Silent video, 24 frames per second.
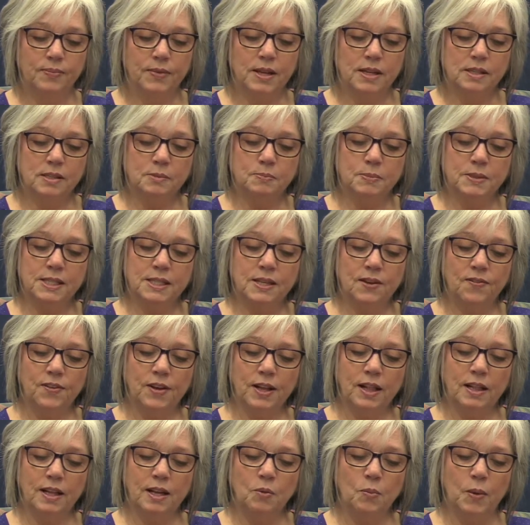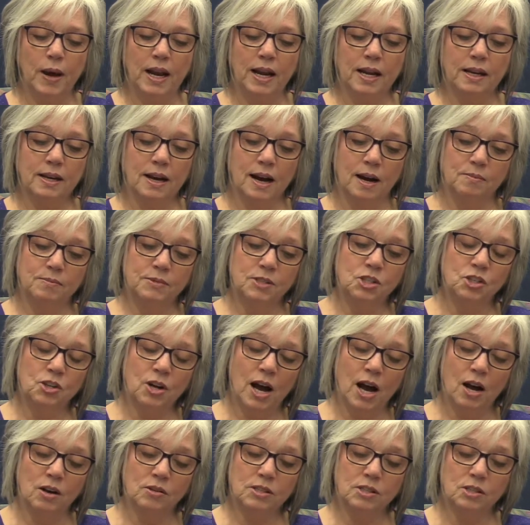specifically when it comes to
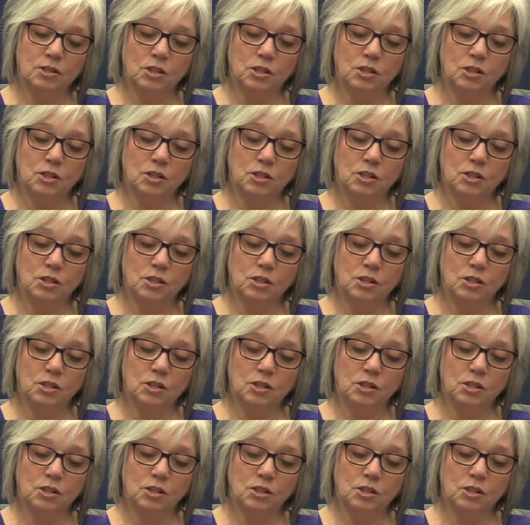how